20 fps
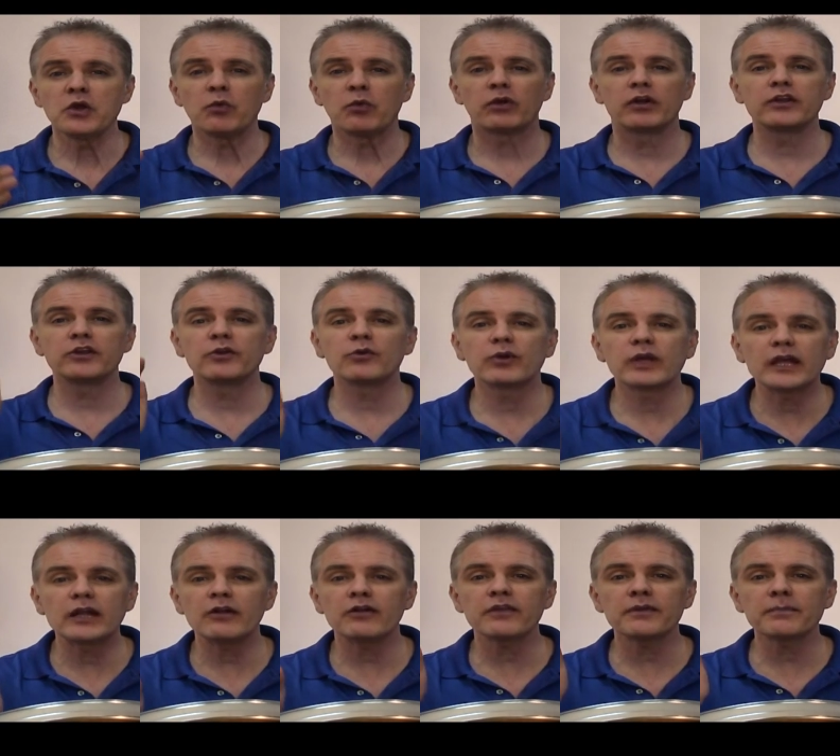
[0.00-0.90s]
where you
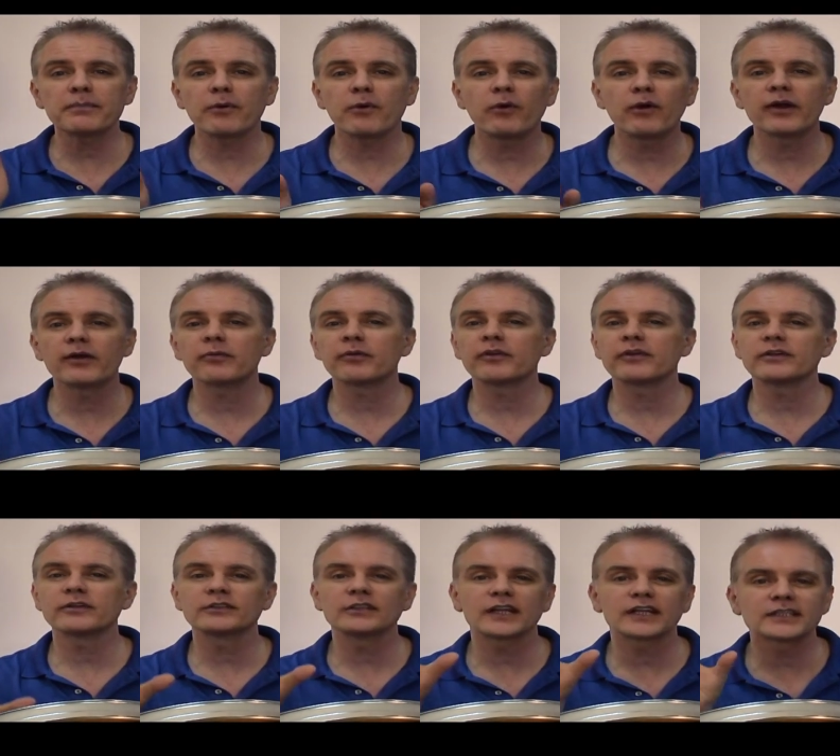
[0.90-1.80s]
hear the point where
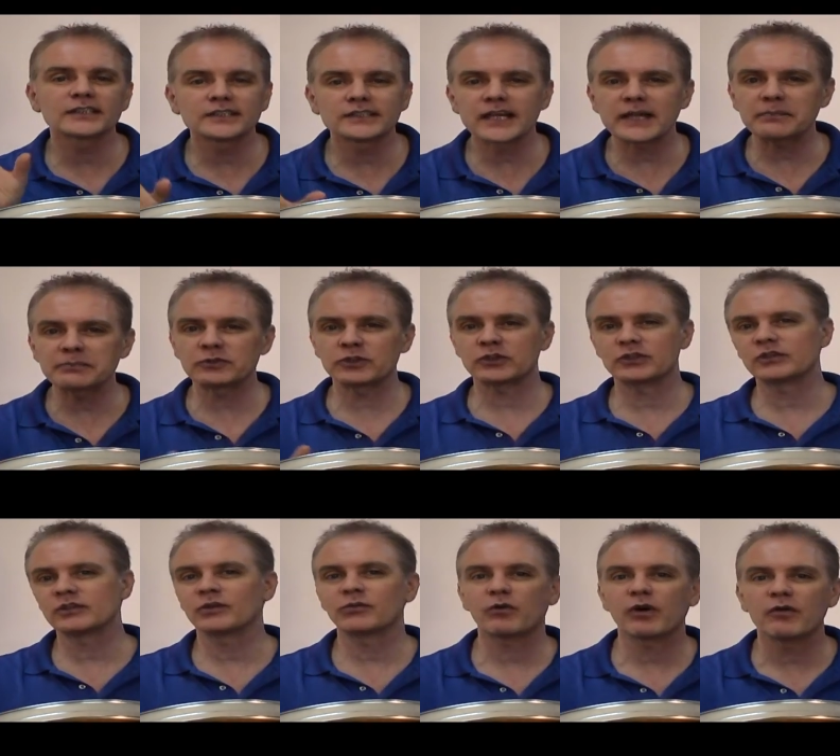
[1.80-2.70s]
there's an exception
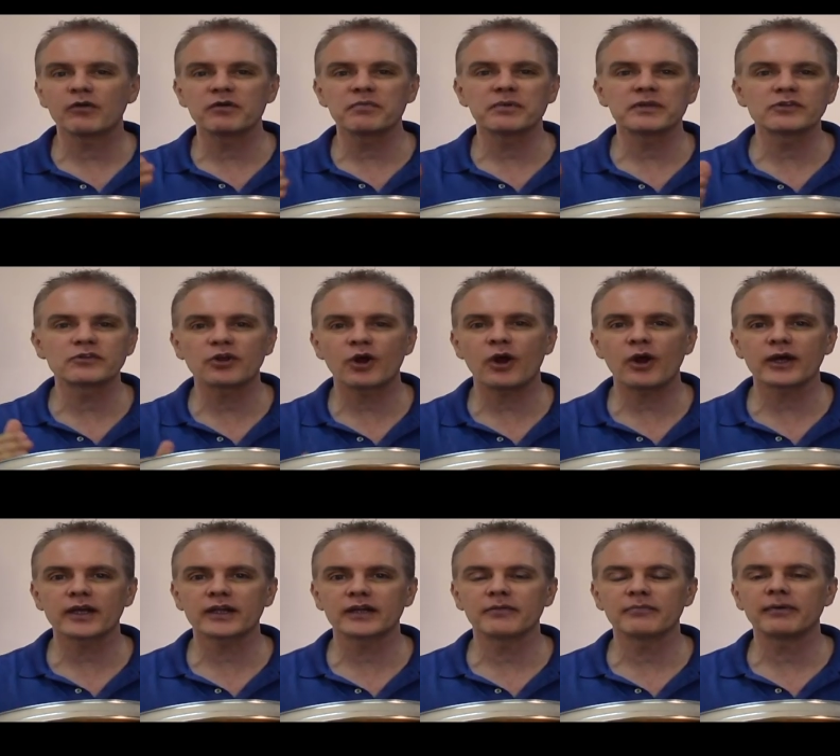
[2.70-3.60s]
to what we've been
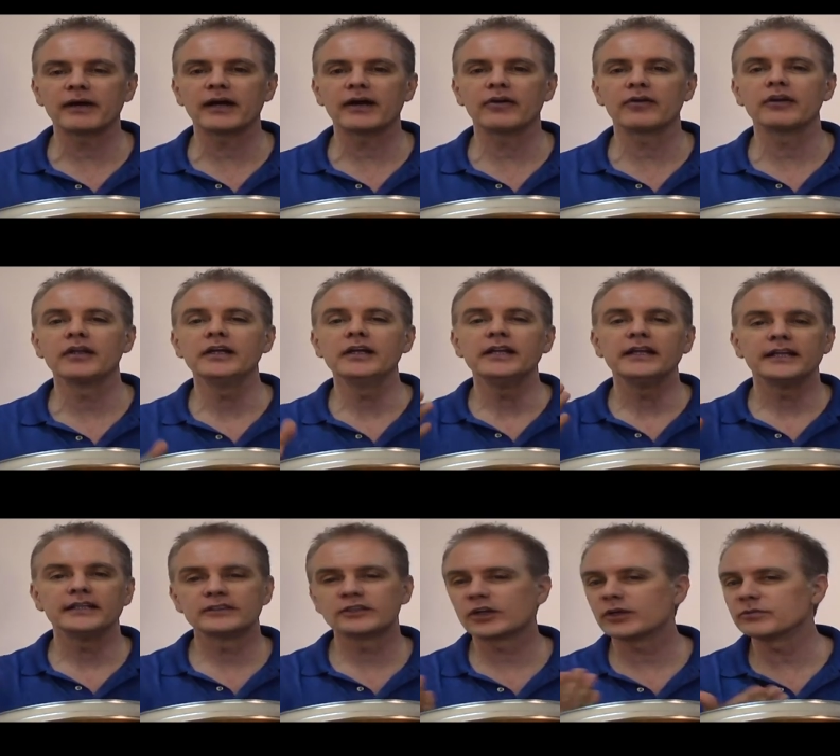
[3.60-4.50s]
talking about
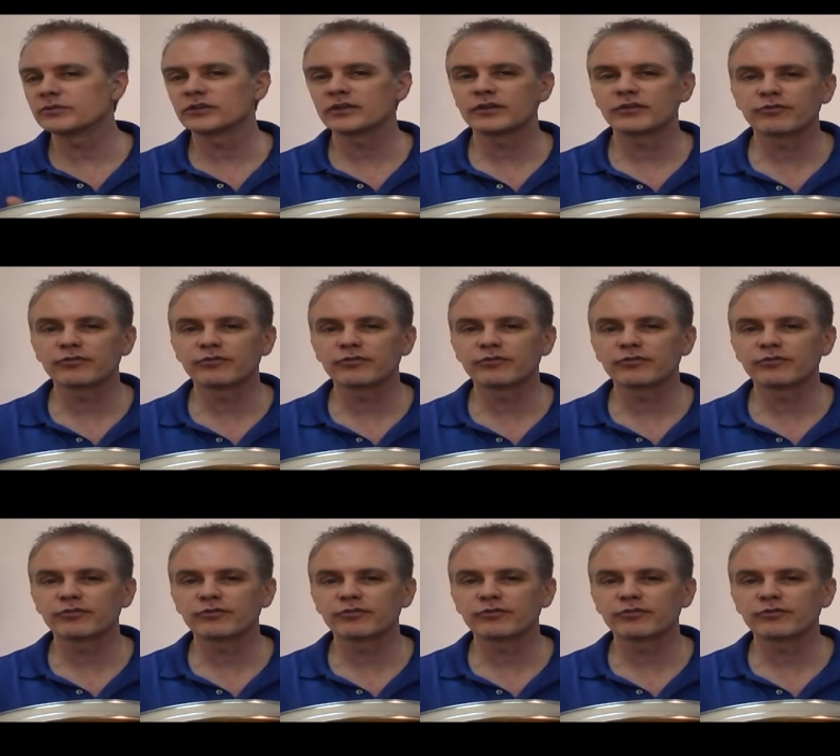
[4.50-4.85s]
in terms of the